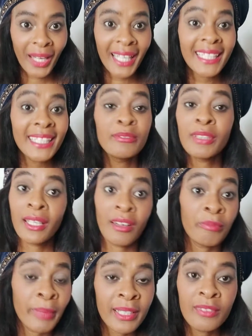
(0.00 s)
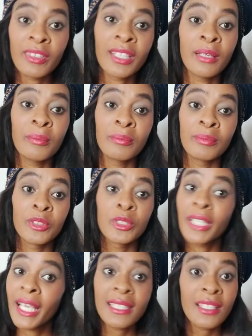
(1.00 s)
leave enough money for them to
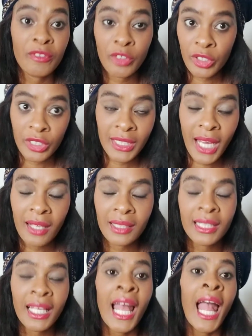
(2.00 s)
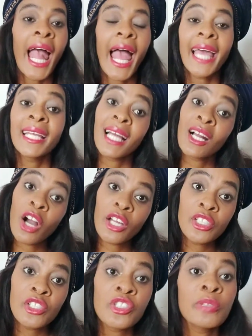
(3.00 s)
cater for your child. And a
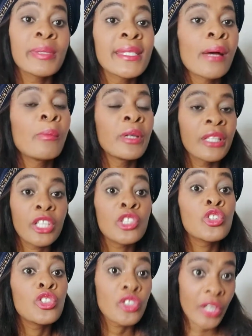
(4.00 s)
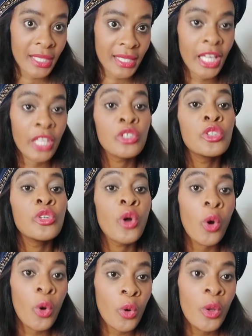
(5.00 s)
guardian should be someone that you trust, and you
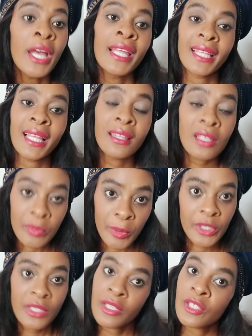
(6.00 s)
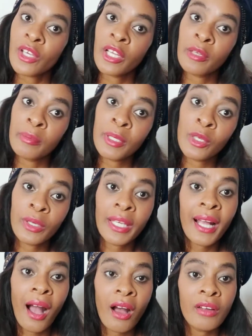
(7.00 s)
know that this person is going to be
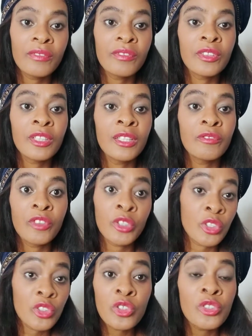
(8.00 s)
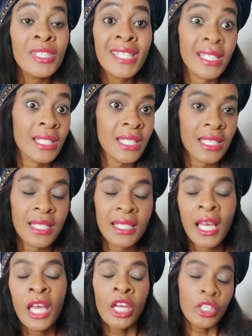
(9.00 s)
looking out for your children's needs.
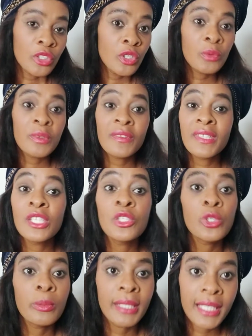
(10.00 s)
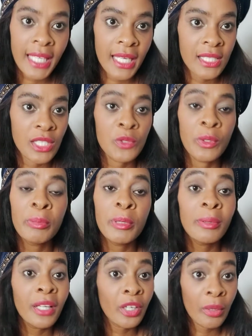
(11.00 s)
You know, we've seen so many cases where
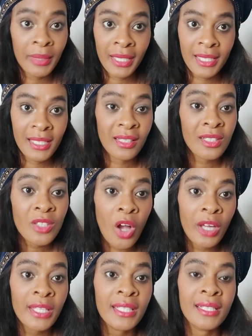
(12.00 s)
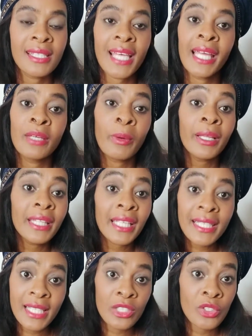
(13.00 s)
people are nominated as guardians, and what they
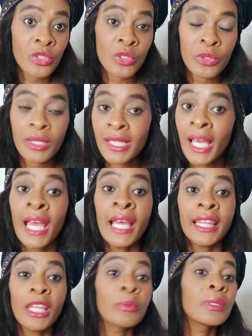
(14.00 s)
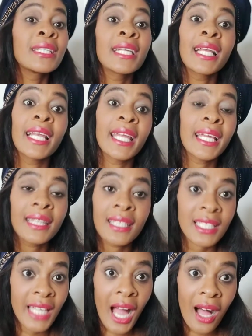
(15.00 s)
tend to do is they would neglect the
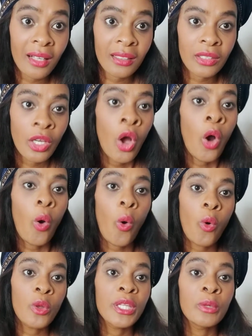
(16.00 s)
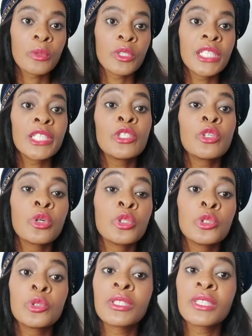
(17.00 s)
child, or they would, you know,
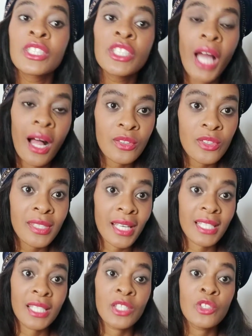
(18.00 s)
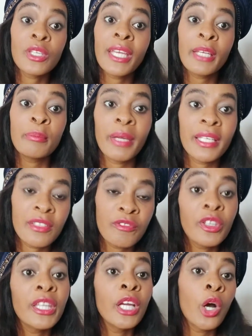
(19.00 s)
use the child to get money for
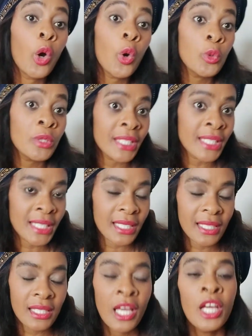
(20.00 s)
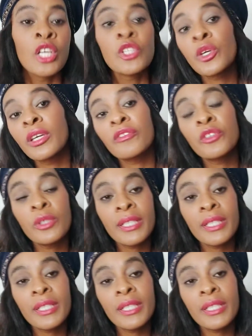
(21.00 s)
their own needs. So if you're